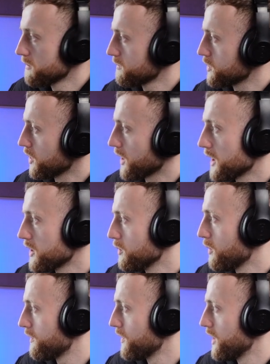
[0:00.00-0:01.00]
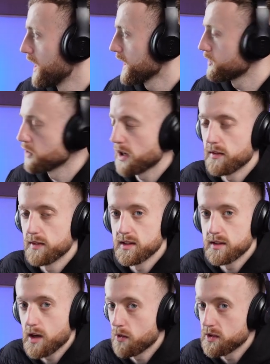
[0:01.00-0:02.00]
So can you offer extra
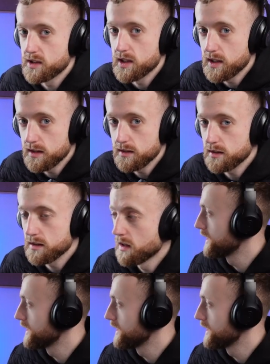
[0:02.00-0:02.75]
guarantees,